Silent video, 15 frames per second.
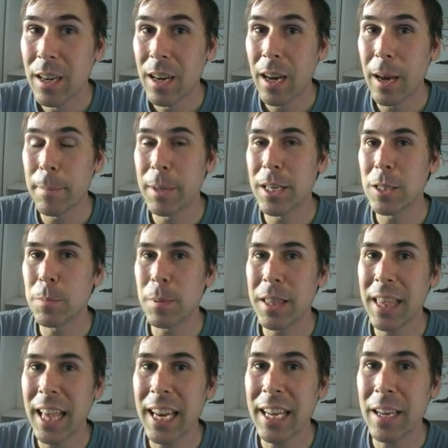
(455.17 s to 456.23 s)
I mean, it's
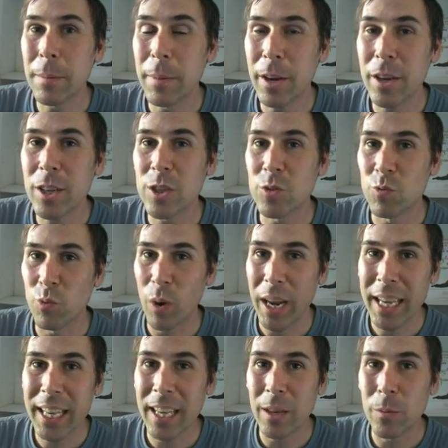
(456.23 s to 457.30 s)
pathetic, America's
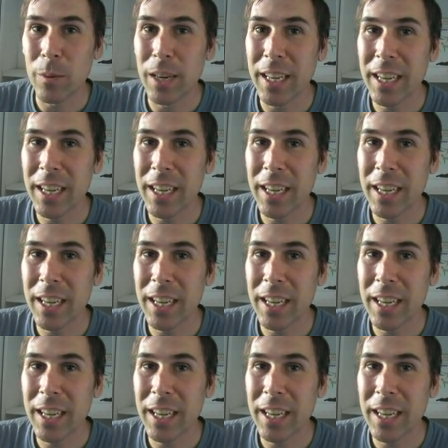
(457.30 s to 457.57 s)
ranking when